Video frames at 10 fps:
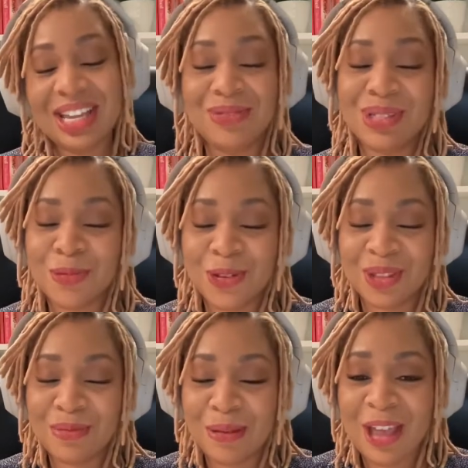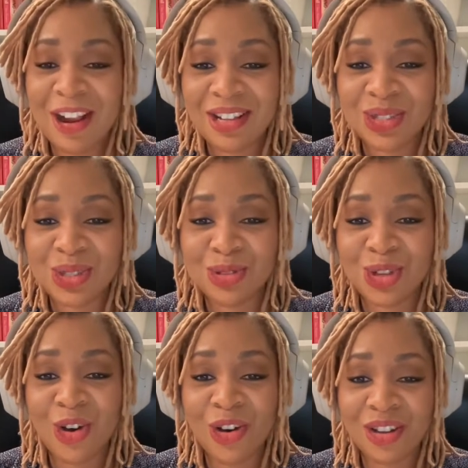it was both my parents who
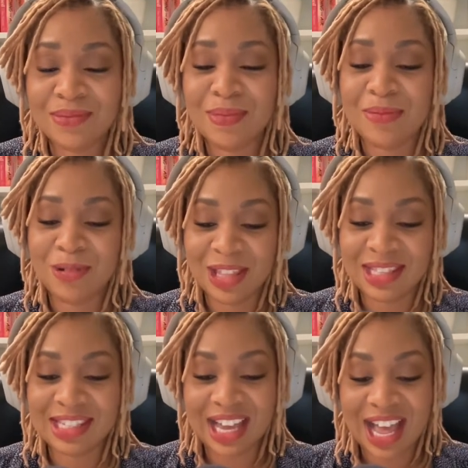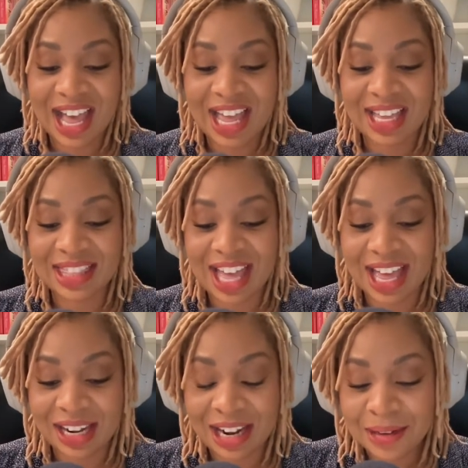taught my brothers and I that